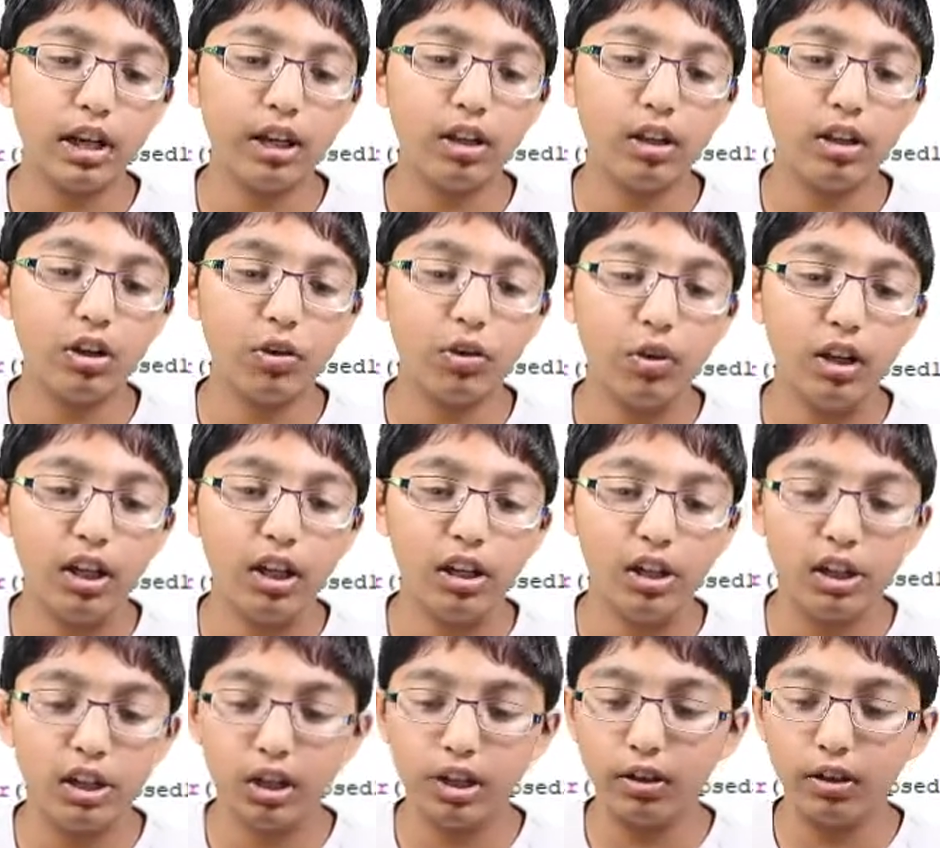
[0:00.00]

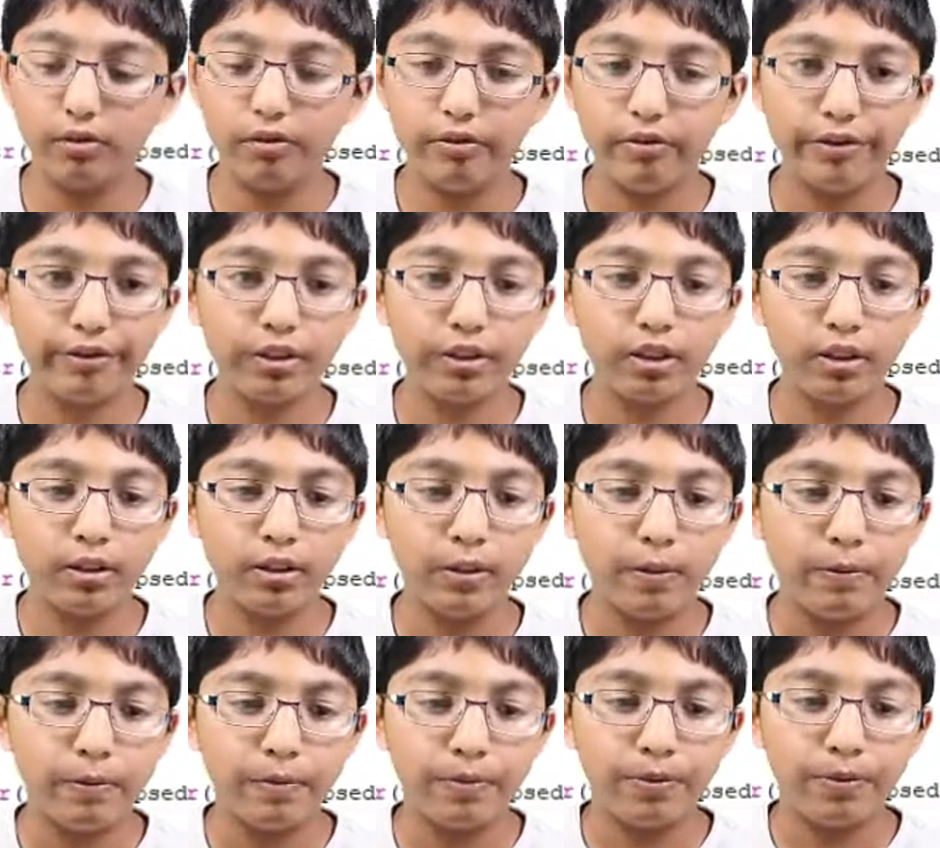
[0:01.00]
N-O-N-E.
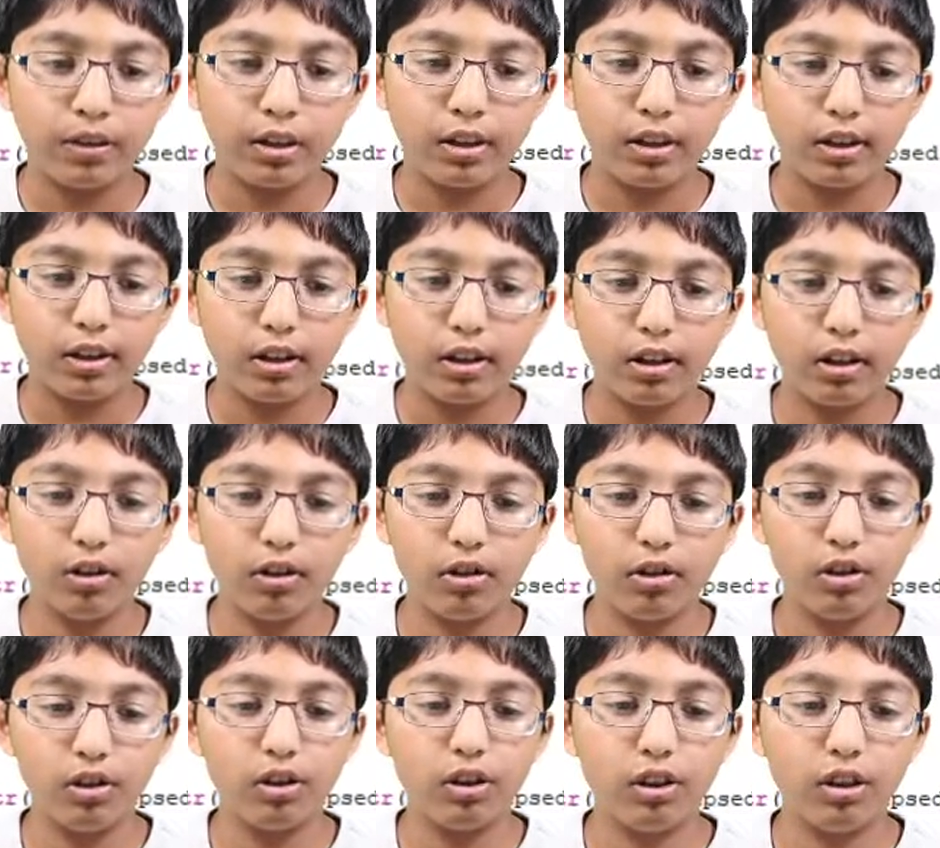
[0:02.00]

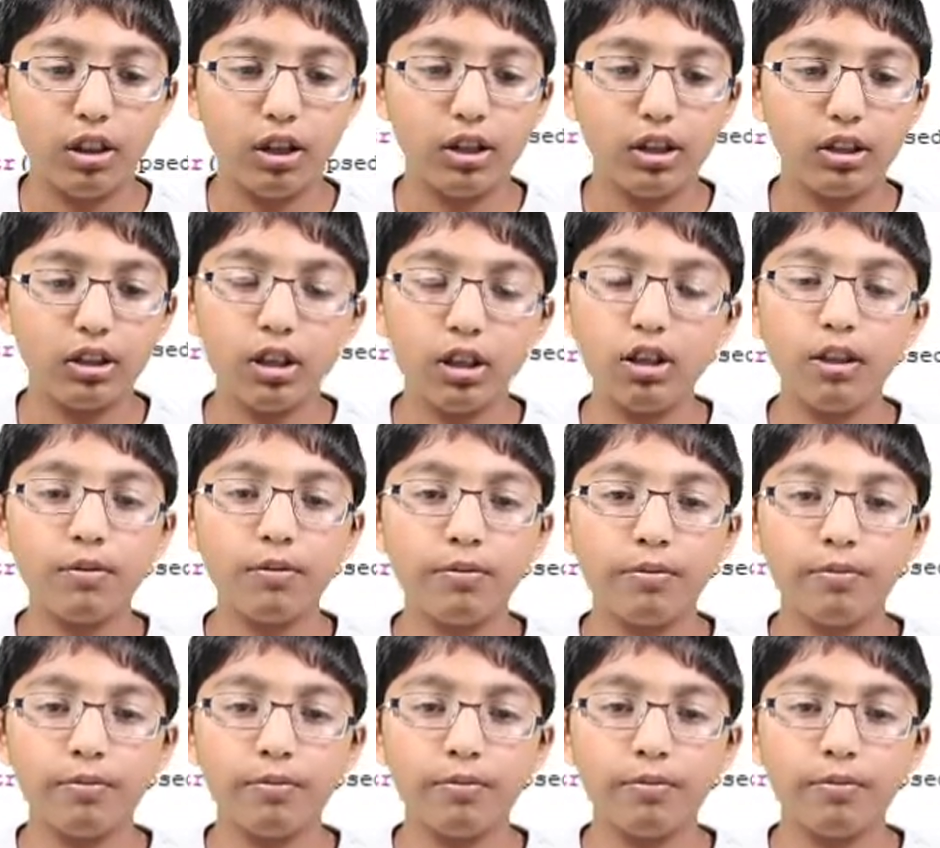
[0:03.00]
Colon, enter.